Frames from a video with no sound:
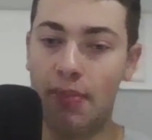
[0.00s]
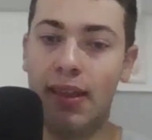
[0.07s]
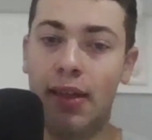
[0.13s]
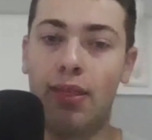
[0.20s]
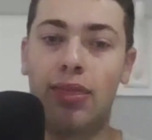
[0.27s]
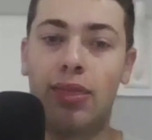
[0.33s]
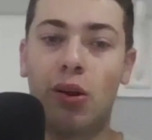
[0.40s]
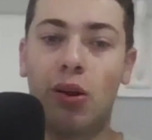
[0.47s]
He's
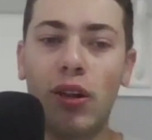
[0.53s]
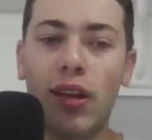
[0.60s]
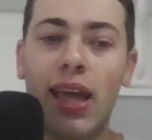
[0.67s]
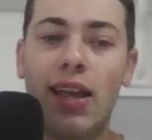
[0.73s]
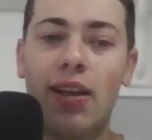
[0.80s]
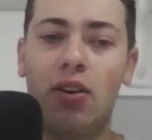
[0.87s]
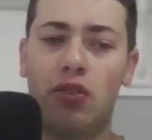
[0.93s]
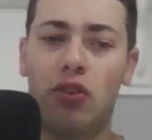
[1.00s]
now
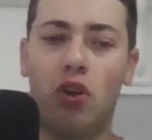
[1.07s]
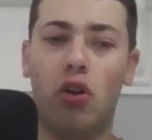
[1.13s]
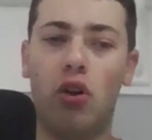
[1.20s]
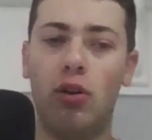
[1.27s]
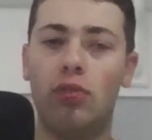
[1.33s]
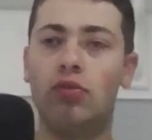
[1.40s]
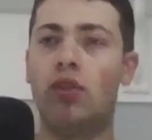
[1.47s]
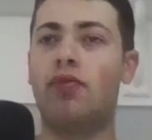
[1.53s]
38 years
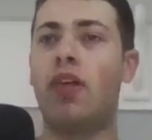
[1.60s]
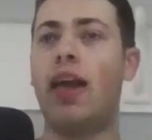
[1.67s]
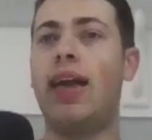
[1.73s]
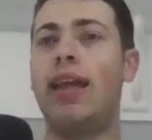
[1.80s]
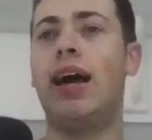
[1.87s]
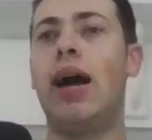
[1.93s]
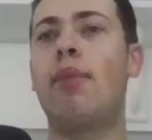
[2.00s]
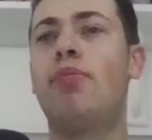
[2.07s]
old. He was at the
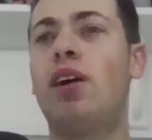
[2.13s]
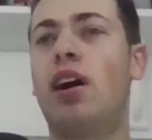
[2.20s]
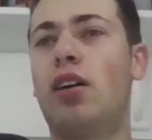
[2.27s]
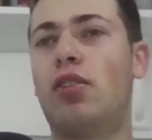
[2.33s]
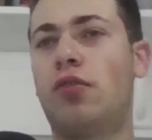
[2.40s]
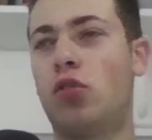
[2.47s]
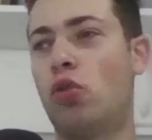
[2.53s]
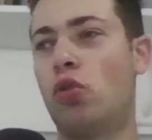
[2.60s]
Anaheim
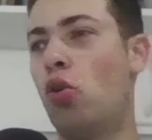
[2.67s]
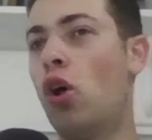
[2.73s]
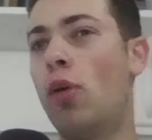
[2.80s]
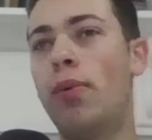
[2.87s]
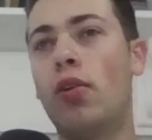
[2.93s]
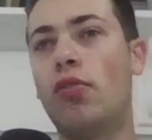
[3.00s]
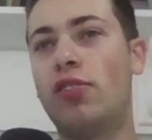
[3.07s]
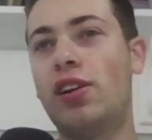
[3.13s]
Ducks for
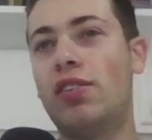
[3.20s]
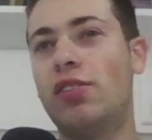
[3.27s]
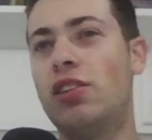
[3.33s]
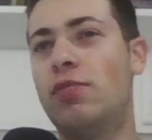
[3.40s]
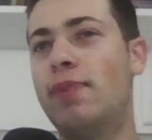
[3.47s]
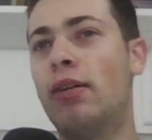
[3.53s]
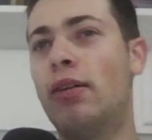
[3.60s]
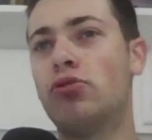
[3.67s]
almost a year.
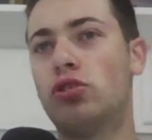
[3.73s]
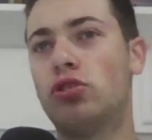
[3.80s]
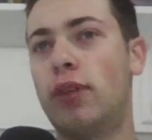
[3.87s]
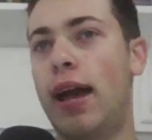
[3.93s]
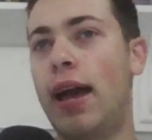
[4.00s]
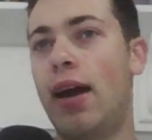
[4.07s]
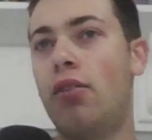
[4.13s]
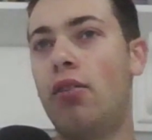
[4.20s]
He's bounced
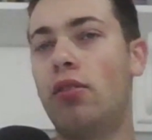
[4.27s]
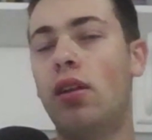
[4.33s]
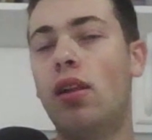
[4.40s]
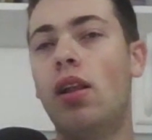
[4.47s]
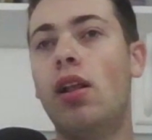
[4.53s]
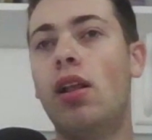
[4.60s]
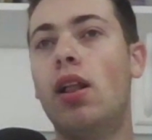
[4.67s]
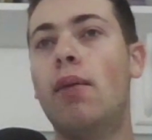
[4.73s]
around,
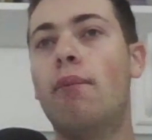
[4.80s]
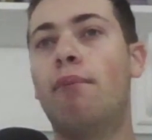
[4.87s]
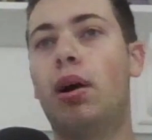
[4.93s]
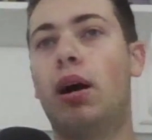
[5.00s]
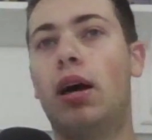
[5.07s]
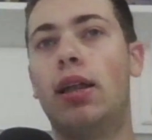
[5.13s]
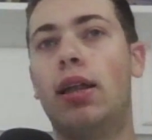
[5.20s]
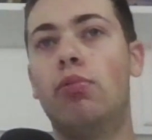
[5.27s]

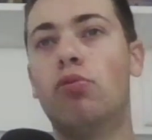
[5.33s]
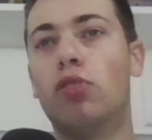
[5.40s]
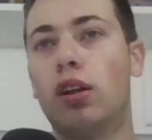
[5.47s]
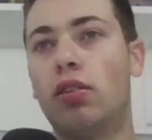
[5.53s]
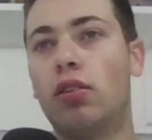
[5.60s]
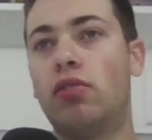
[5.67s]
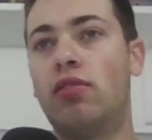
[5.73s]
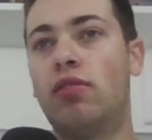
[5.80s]
but he was
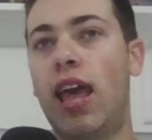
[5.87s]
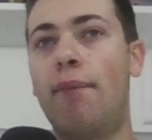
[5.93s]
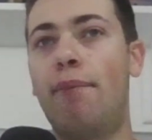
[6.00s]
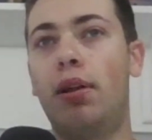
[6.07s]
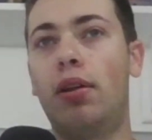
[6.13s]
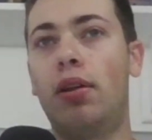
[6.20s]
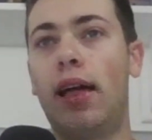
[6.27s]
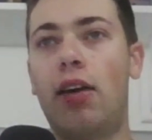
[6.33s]
on
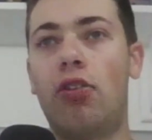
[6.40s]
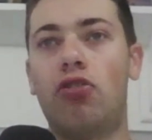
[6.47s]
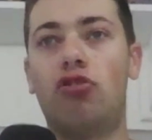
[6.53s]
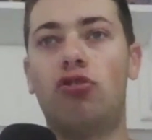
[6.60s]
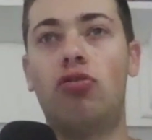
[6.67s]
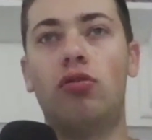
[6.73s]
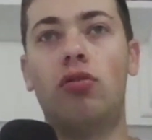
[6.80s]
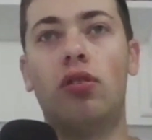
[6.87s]
Tampa
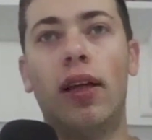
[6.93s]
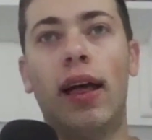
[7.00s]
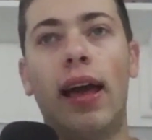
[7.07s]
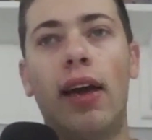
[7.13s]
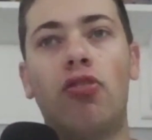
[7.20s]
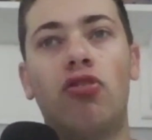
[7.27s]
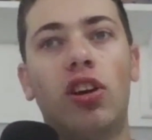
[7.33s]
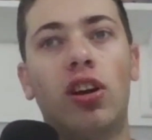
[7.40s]
last
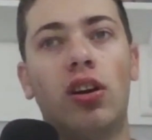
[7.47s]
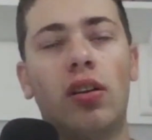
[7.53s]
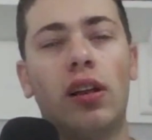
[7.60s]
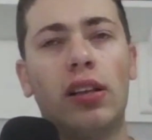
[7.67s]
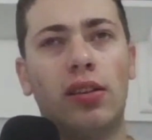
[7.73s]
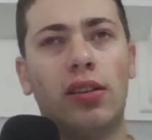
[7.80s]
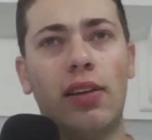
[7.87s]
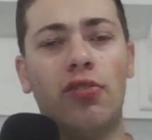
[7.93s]
year, I
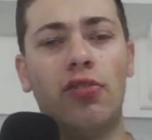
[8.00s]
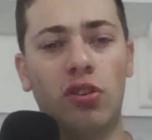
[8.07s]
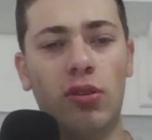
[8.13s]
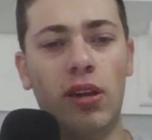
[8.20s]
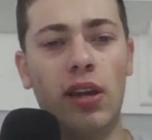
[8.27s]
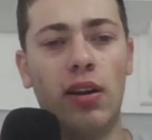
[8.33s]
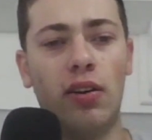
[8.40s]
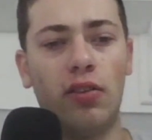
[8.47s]
think the last
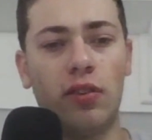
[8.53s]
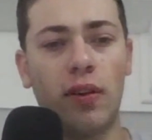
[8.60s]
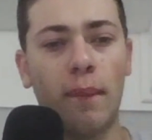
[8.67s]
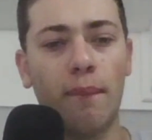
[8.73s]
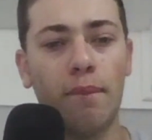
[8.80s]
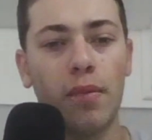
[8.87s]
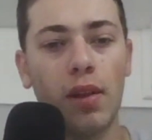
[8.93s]
2 years.